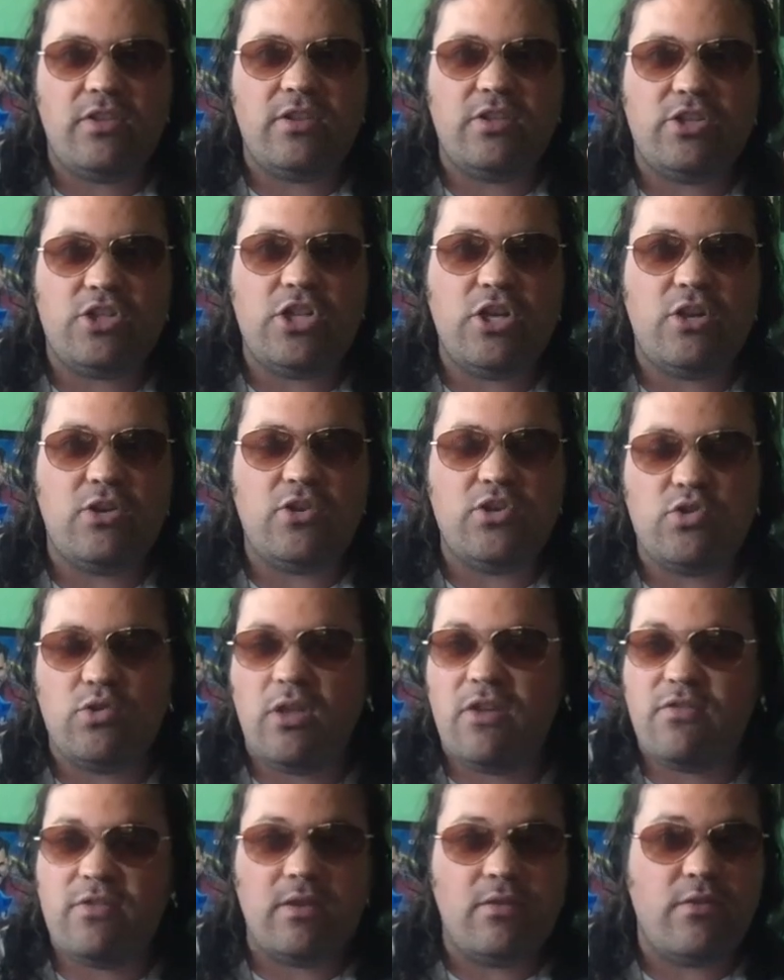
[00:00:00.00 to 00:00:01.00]
Shikon Jewel,
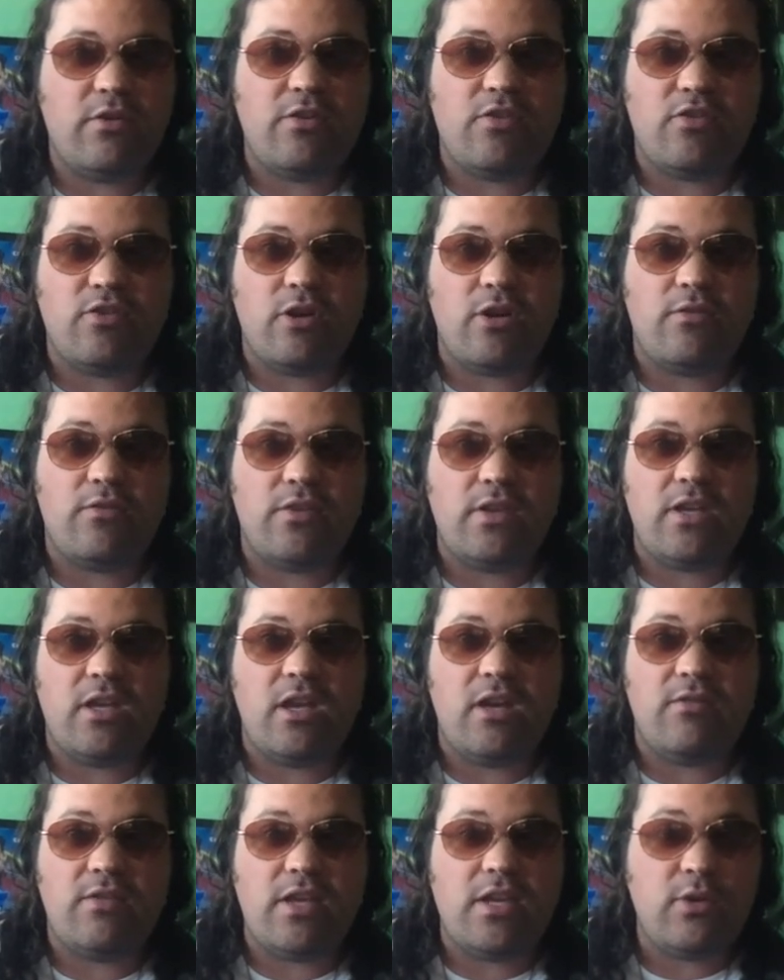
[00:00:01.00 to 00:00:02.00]
like from the very start of
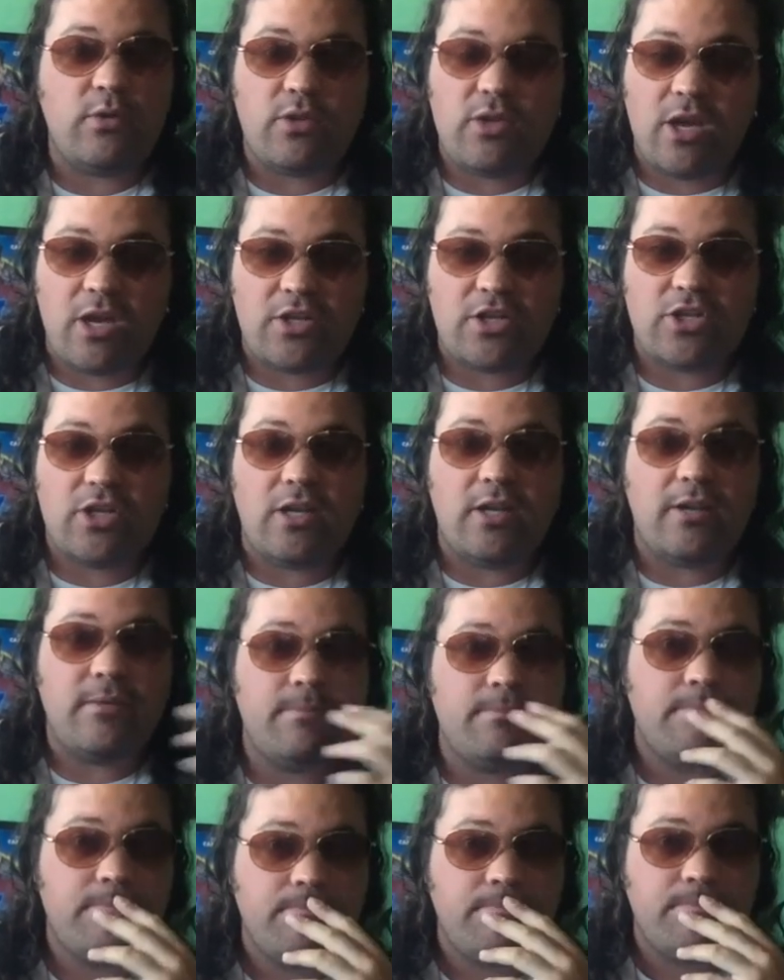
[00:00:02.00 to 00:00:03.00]
Inuyasha.
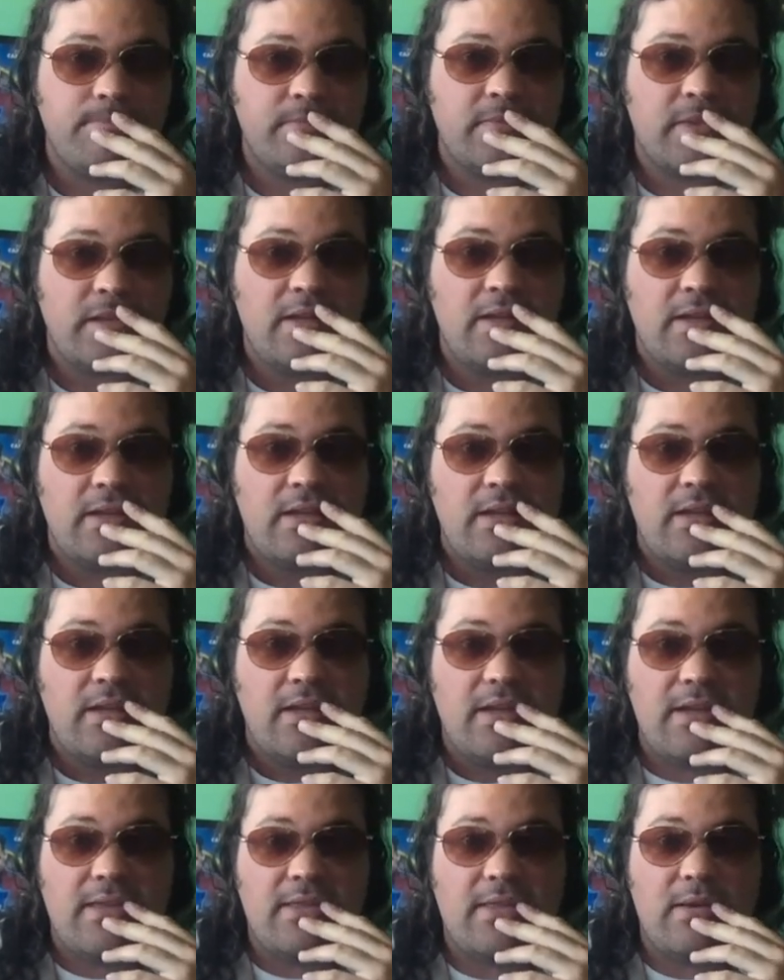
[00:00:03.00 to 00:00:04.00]

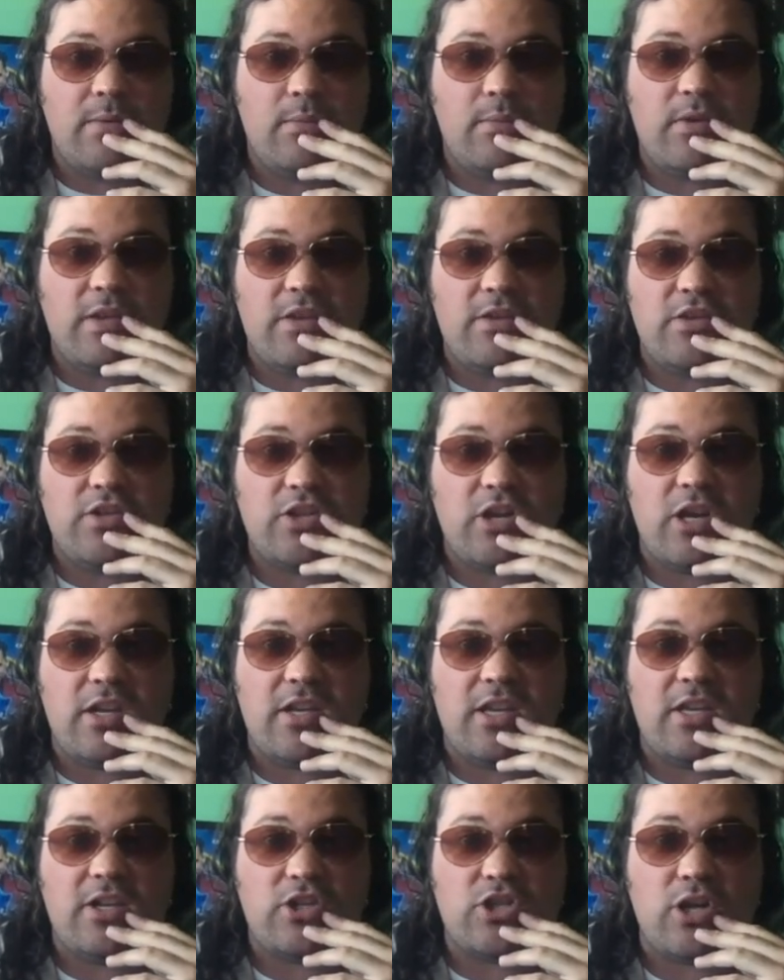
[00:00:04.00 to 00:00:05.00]
And then we
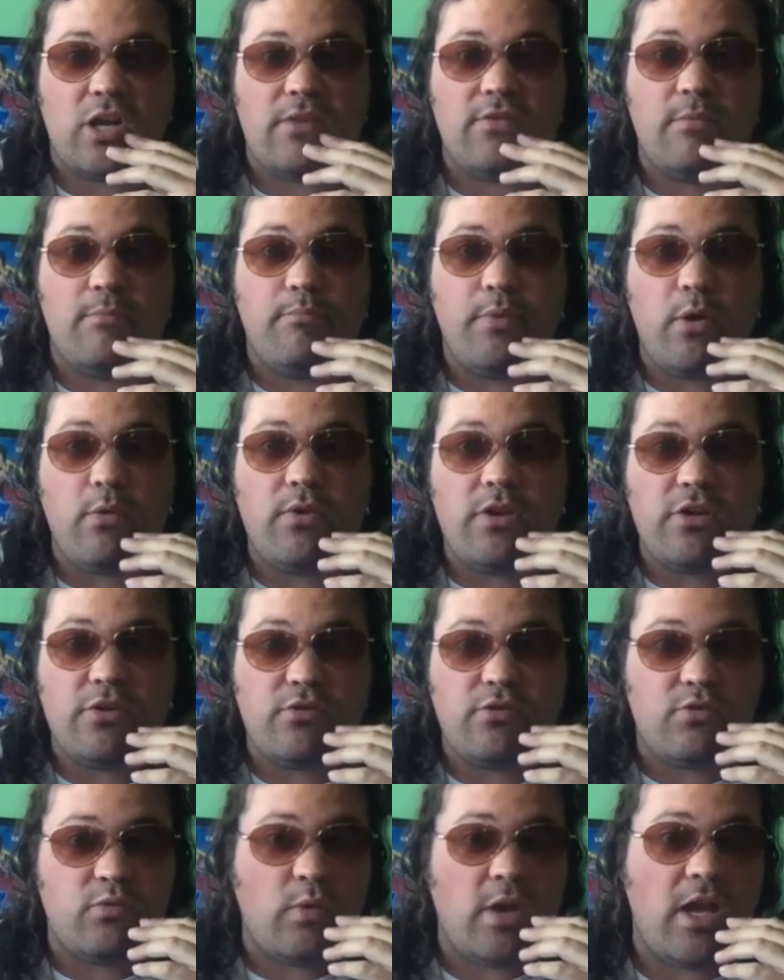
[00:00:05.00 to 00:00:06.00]
get a shot of the Bonir
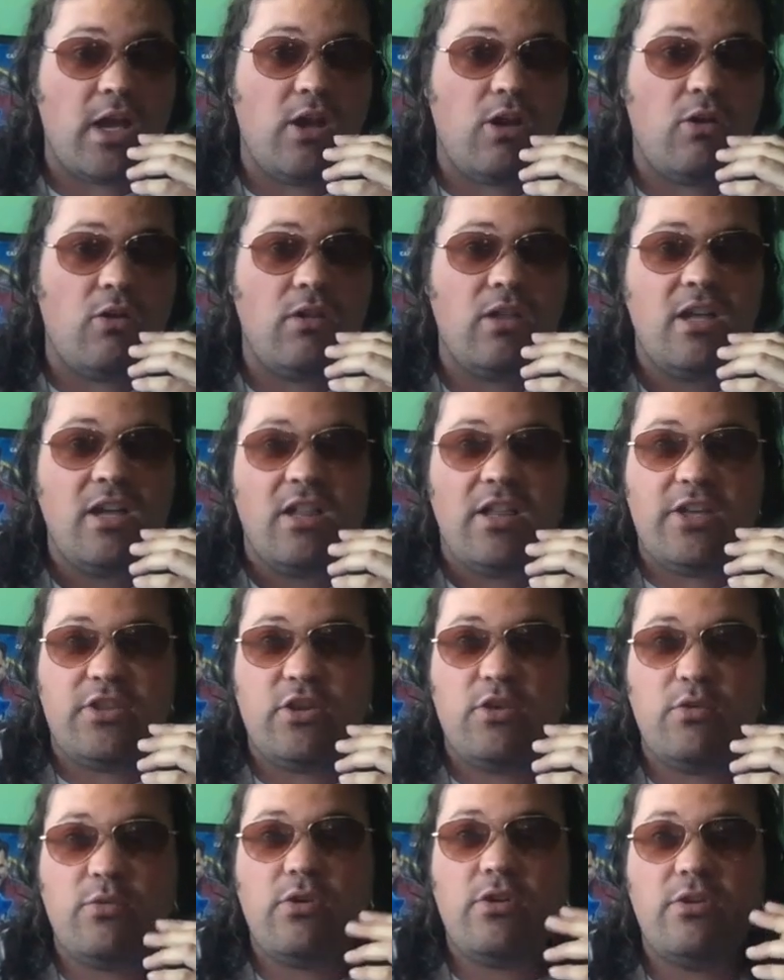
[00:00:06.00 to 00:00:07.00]
as well. Like,
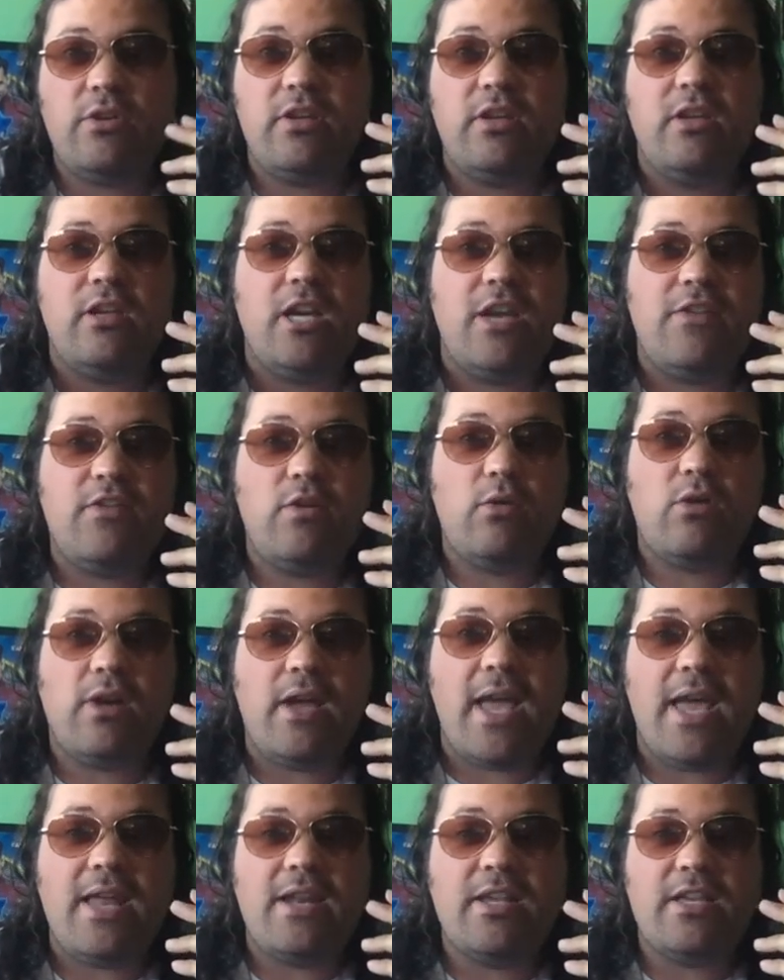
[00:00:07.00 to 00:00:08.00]
they really, if they were
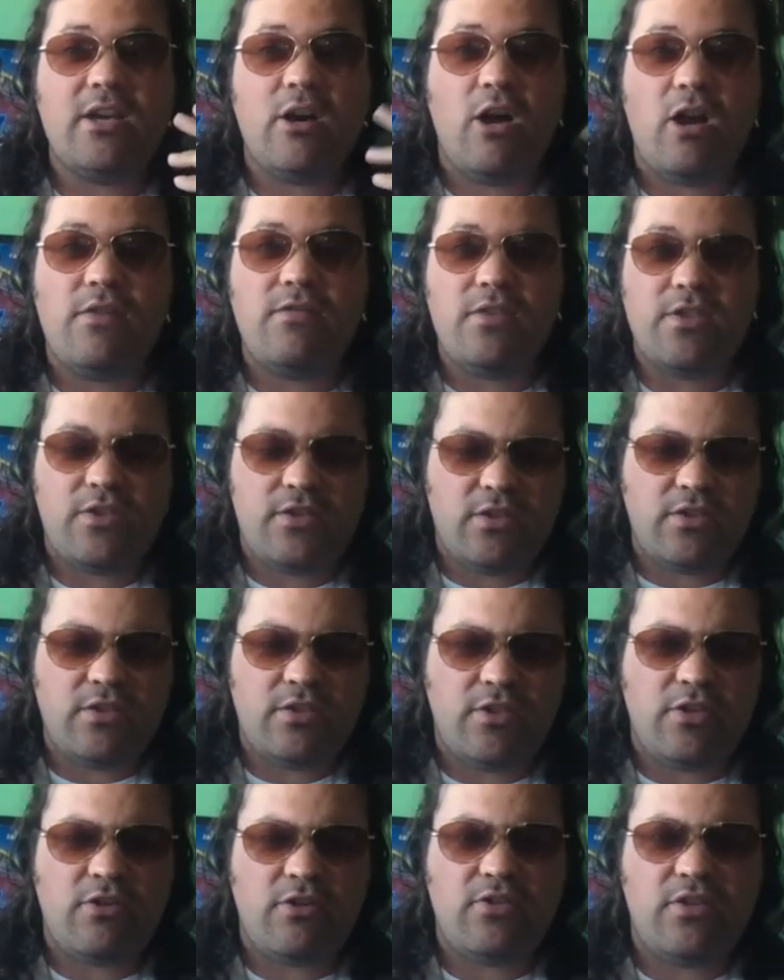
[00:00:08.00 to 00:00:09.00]
ending on this
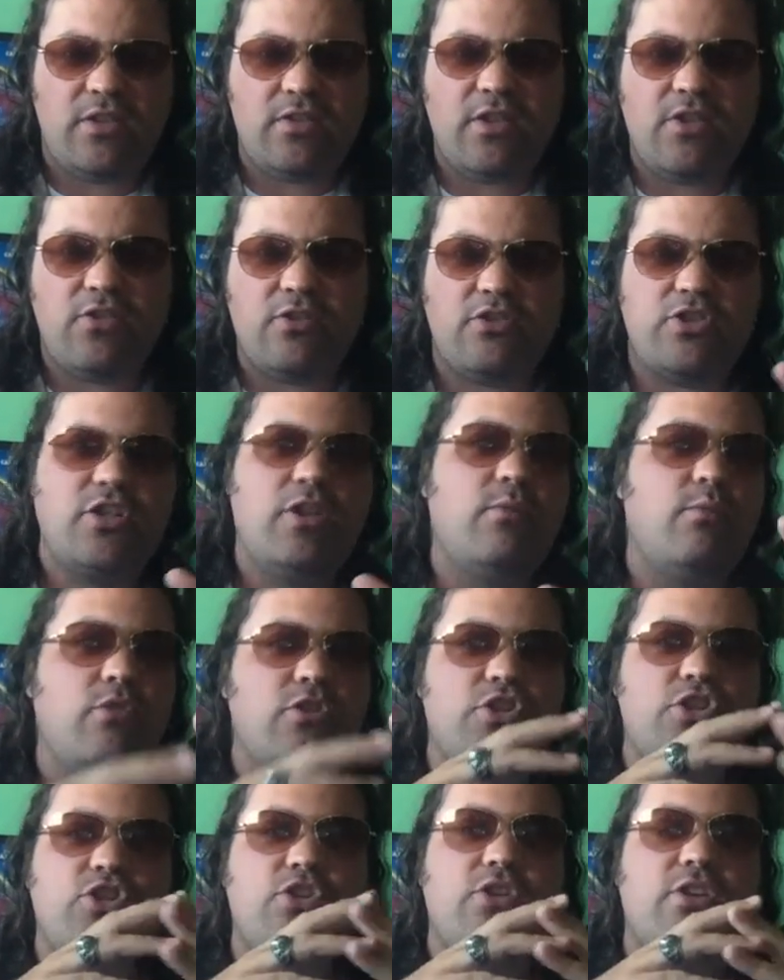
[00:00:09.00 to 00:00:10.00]
series like this, we're
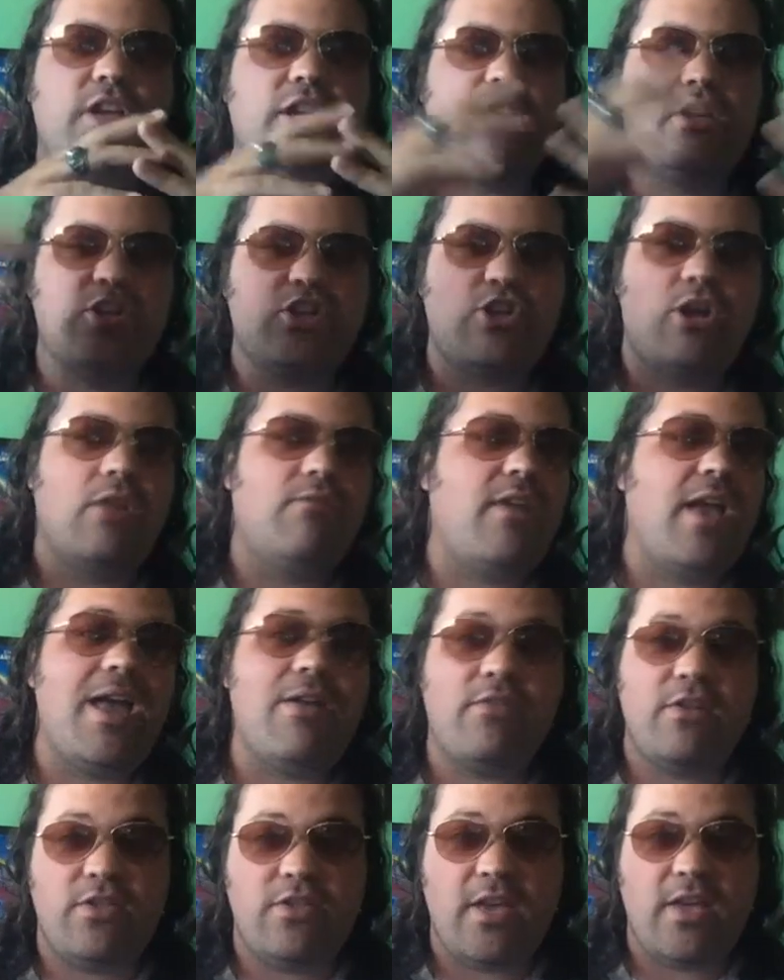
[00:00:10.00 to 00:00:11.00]
getting a shot of
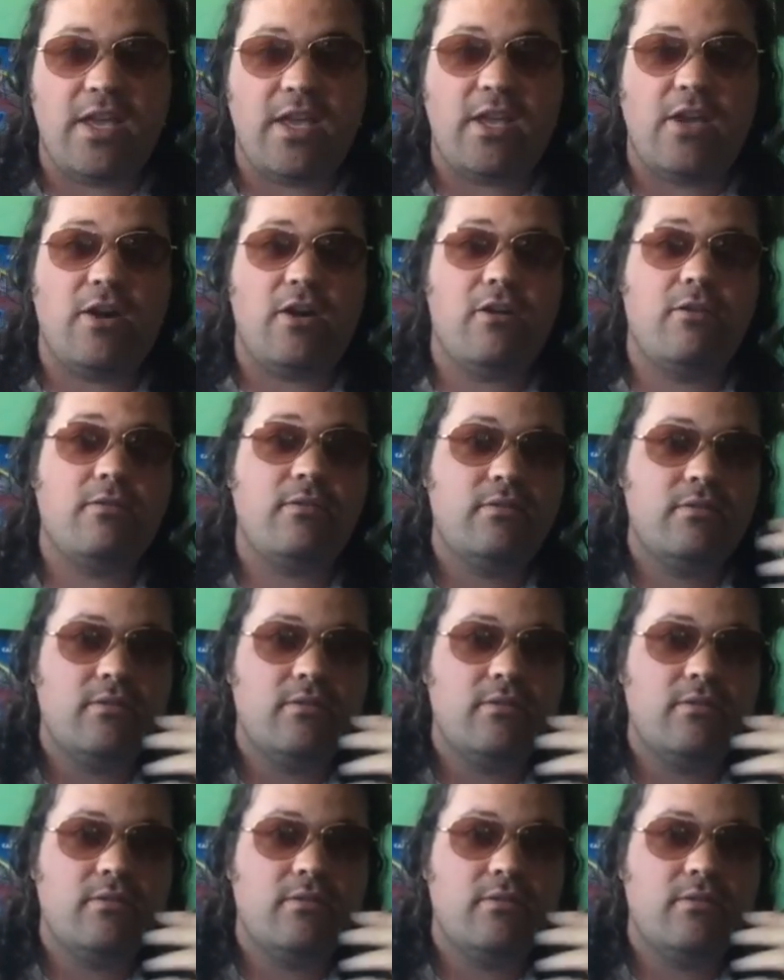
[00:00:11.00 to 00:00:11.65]
everything here.